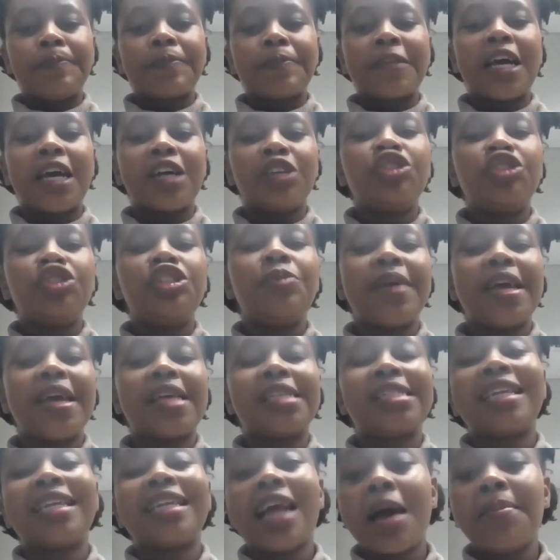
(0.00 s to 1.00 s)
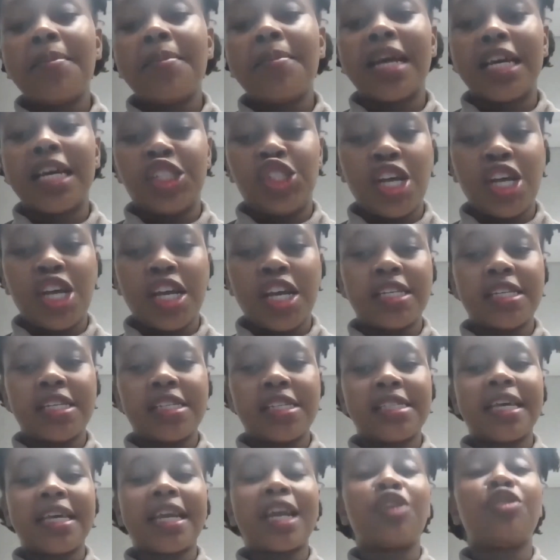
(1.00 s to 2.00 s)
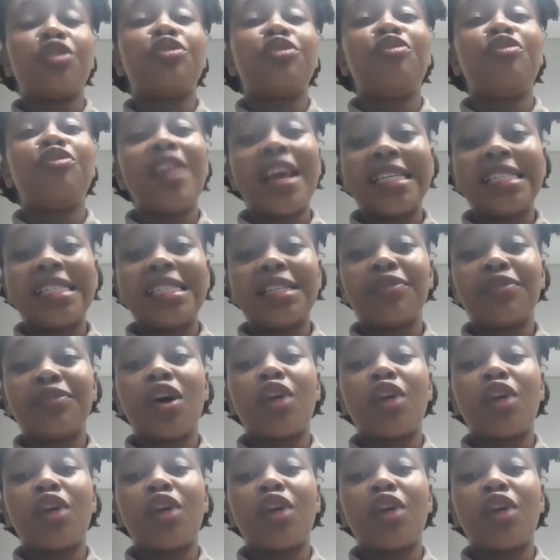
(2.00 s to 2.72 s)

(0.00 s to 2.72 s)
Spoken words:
country-based climate agendas that are reflective